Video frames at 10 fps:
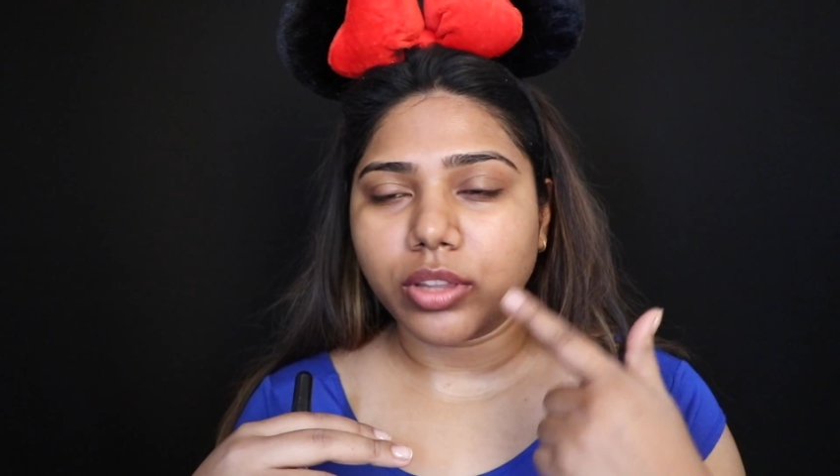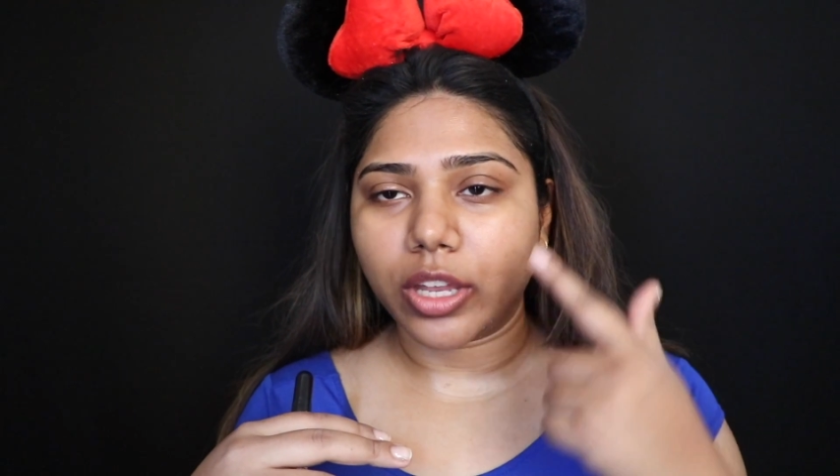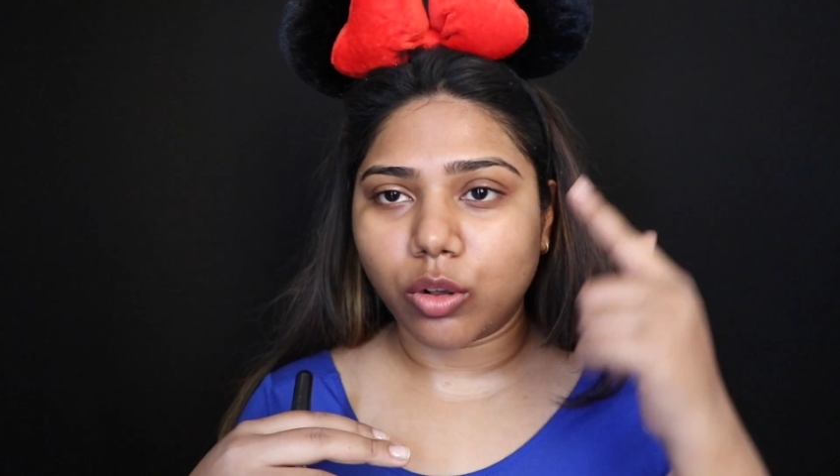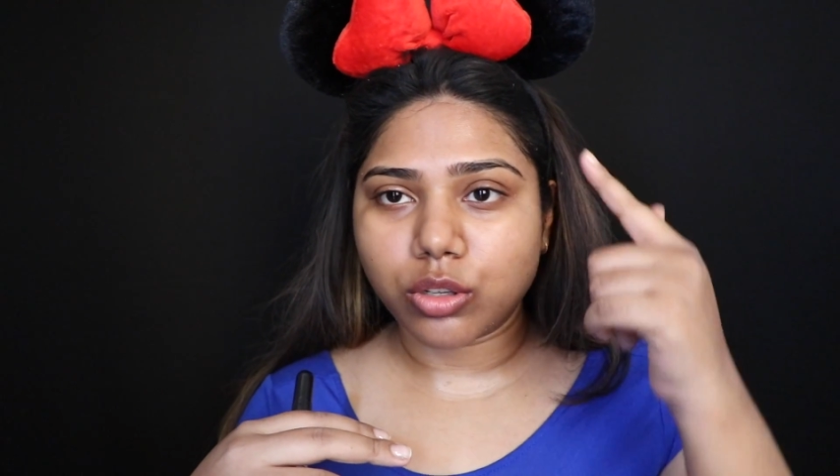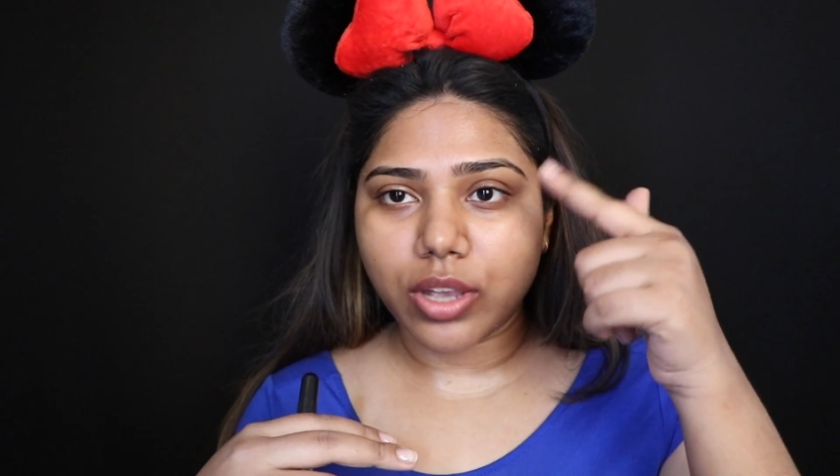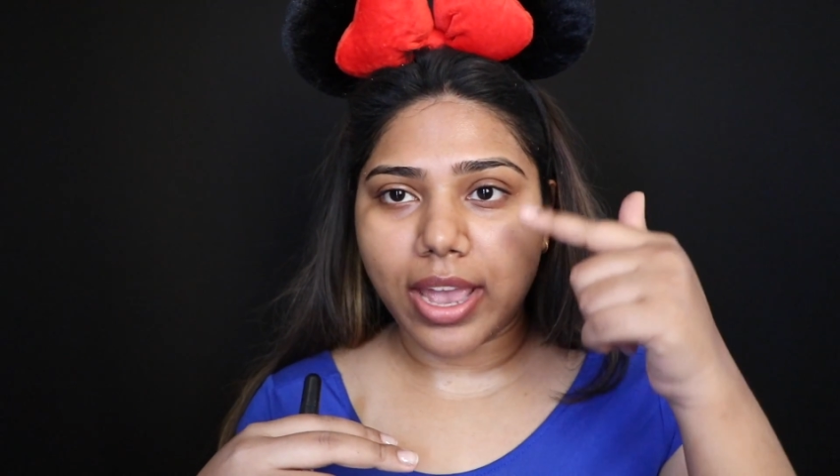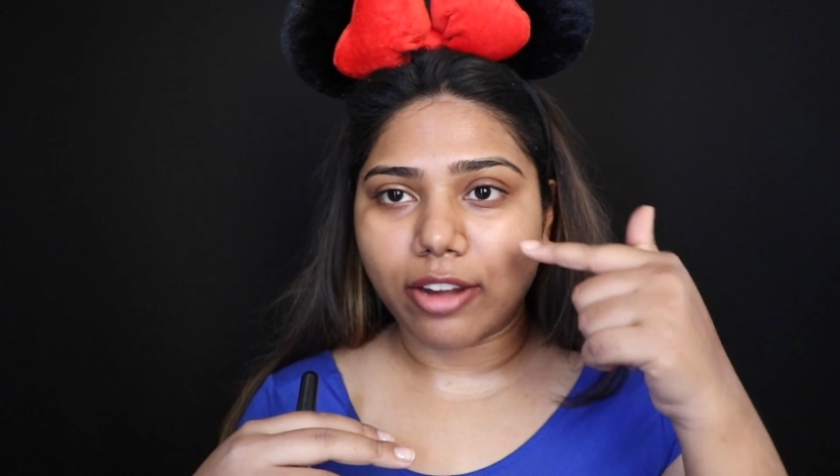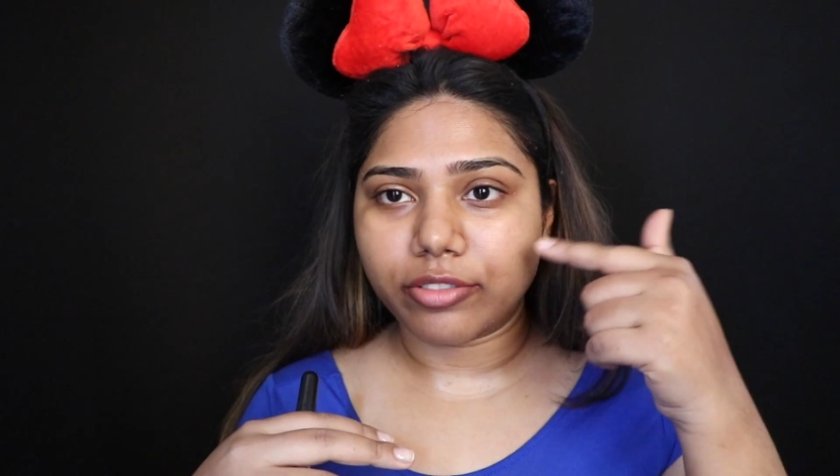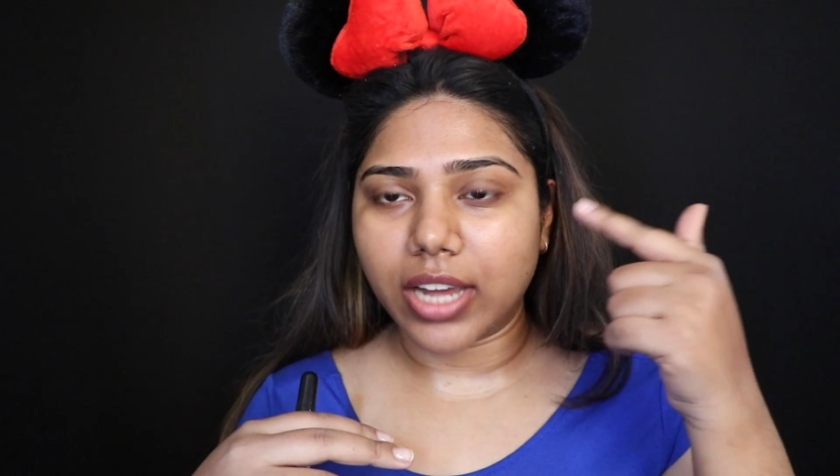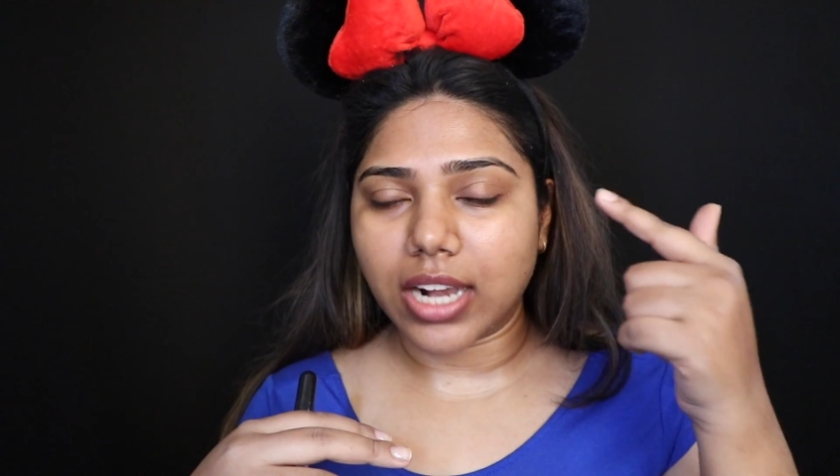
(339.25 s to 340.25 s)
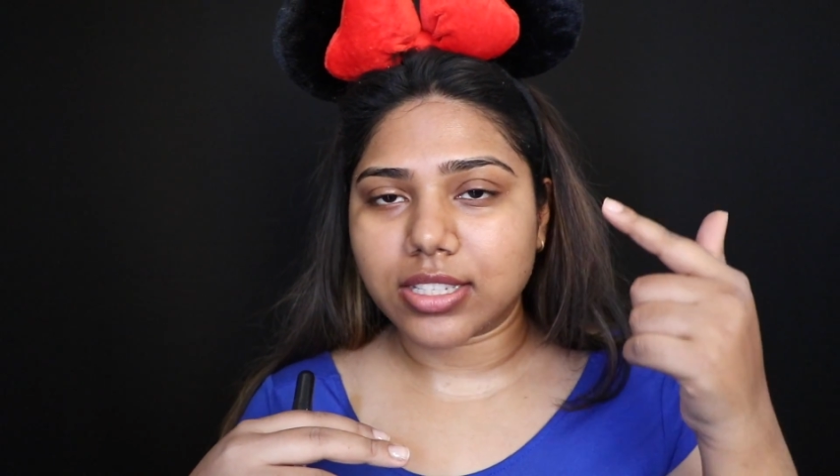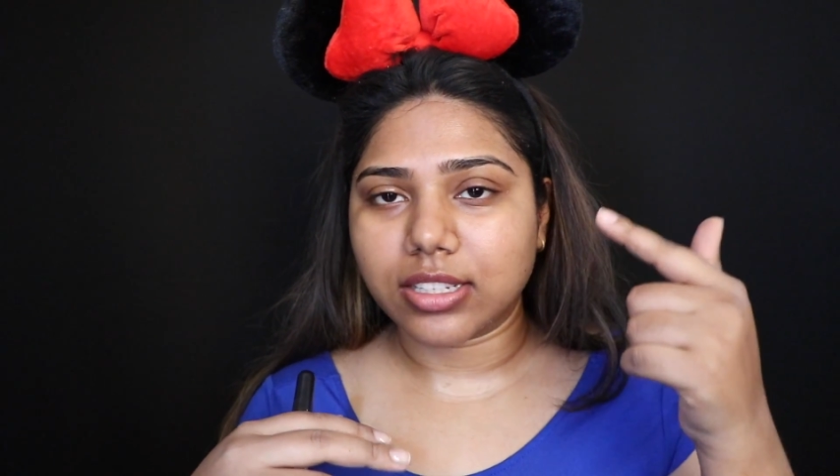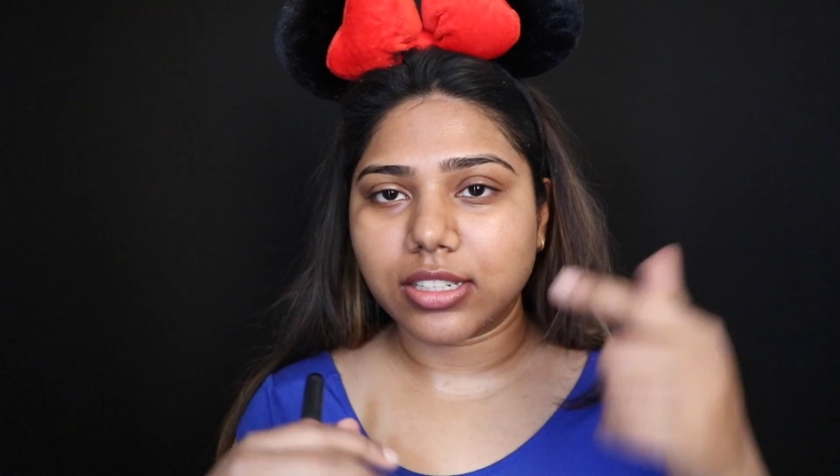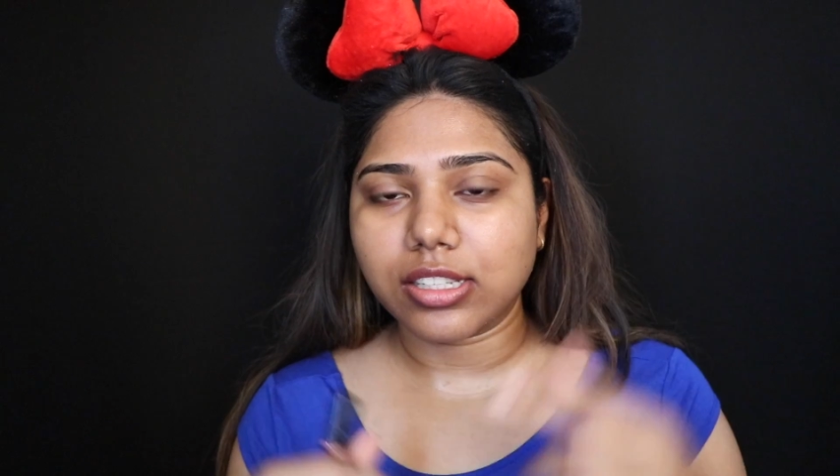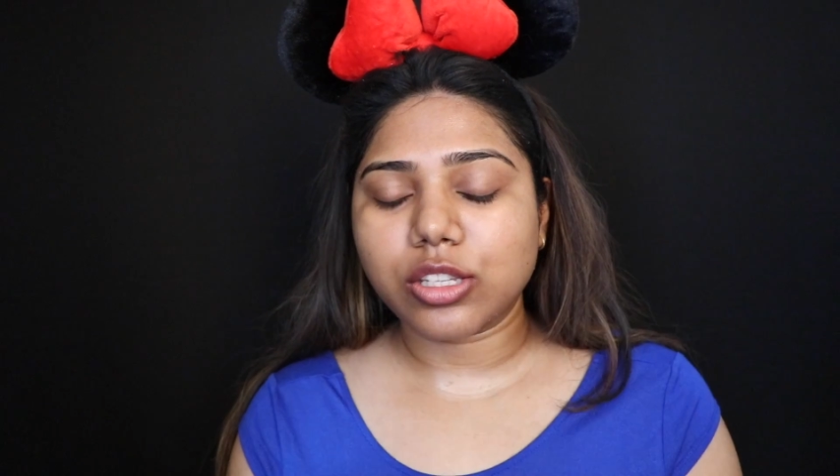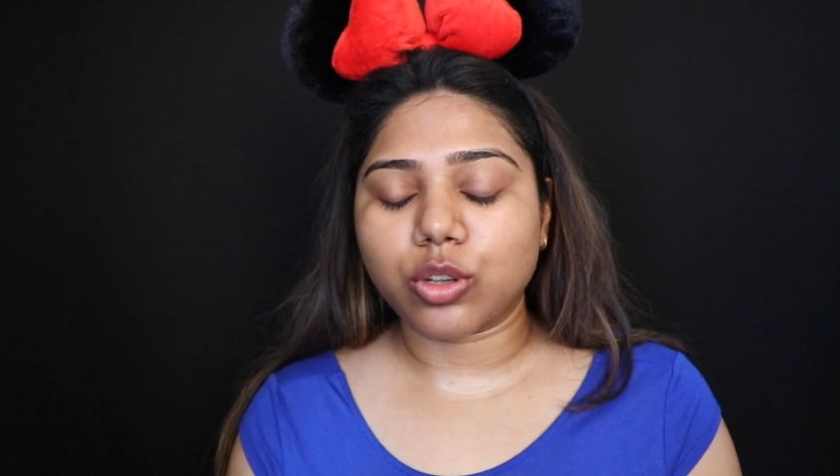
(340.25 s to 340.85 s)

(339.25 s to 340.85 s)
and also I have dark circles.